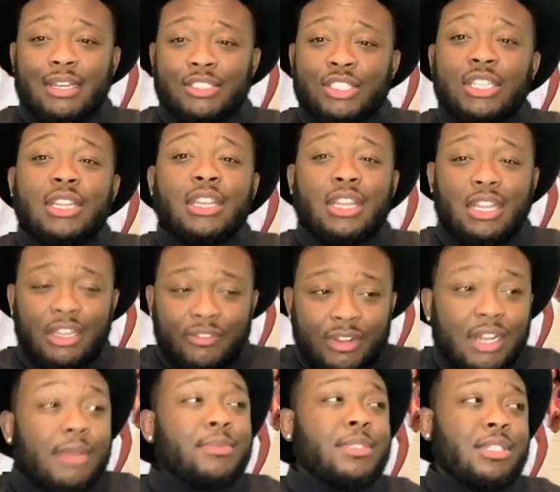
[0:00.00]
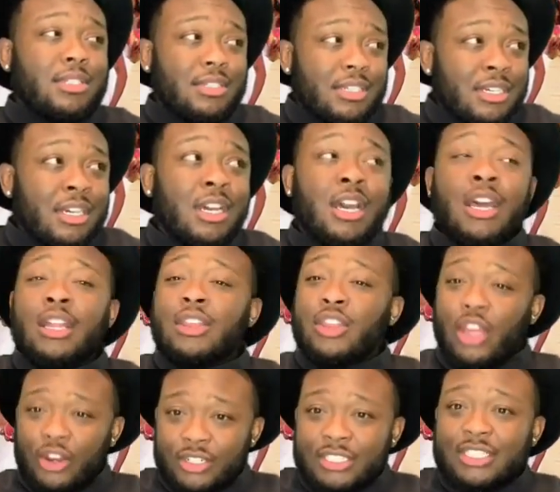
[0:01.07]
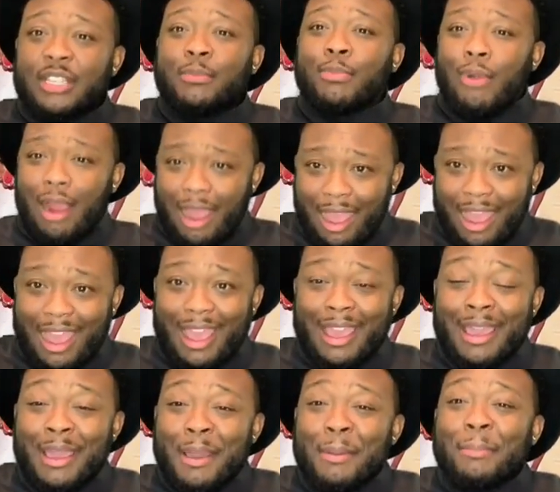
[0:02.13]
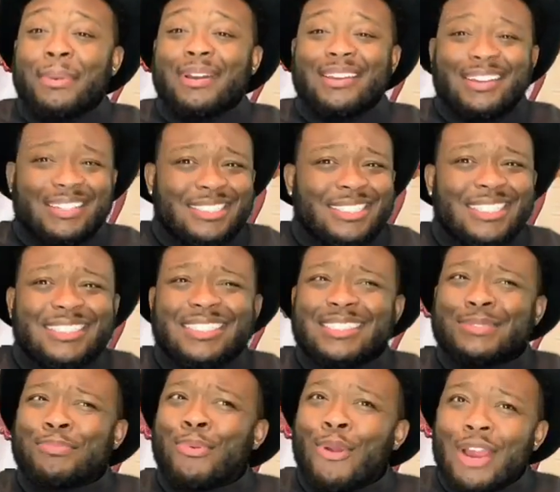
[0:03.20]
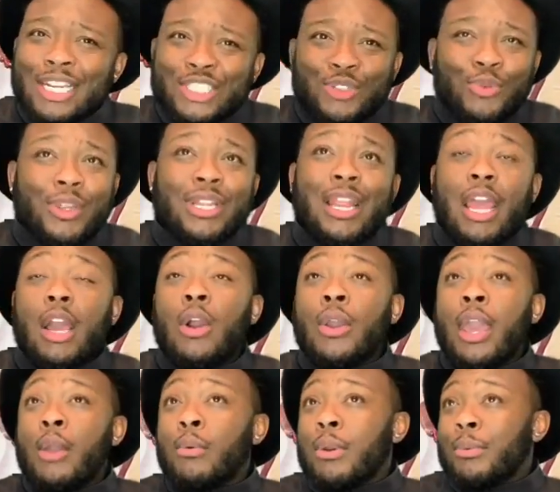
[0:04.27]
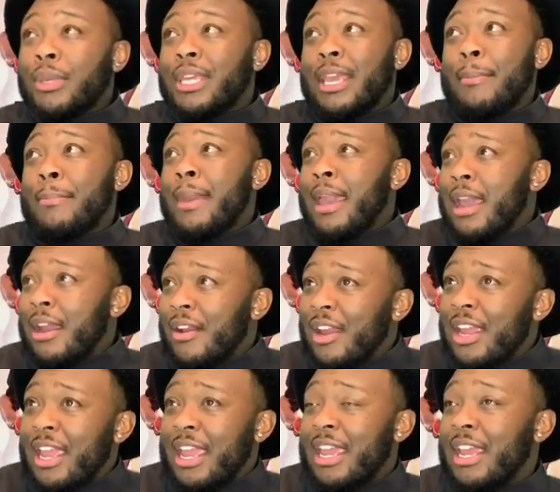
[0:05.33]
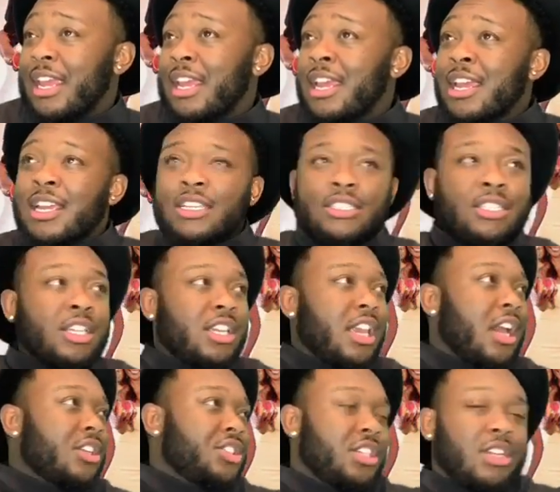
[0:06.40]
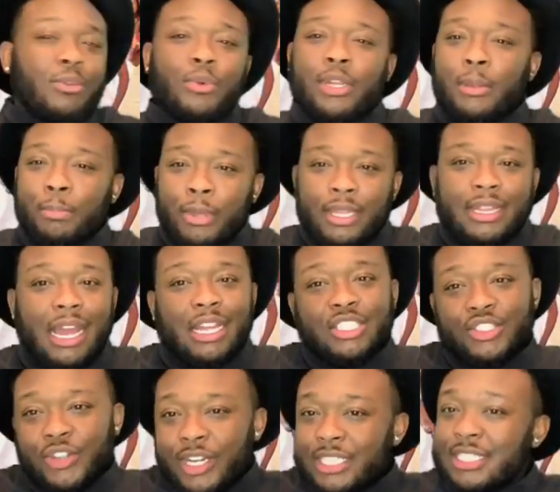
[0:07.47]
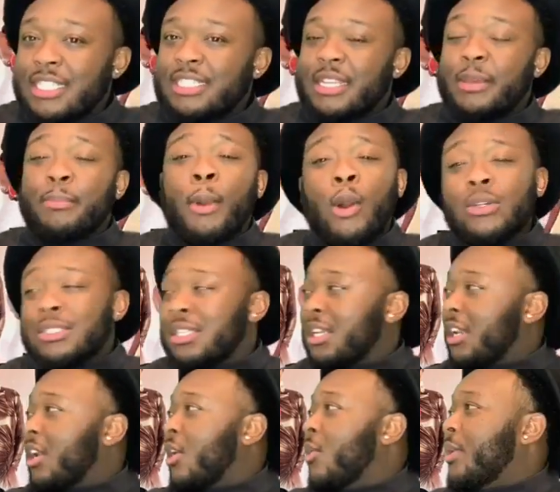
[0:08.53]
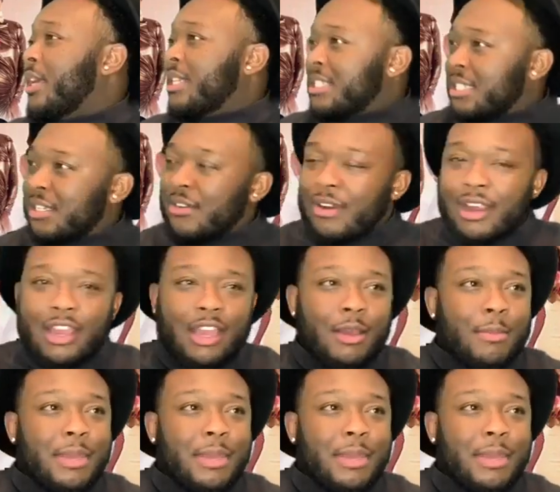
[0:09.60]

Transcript: She living up to thirsty bride because she just pressuring, okay, when we get married, and she don't want to pick out dresses and posting it on Instagram.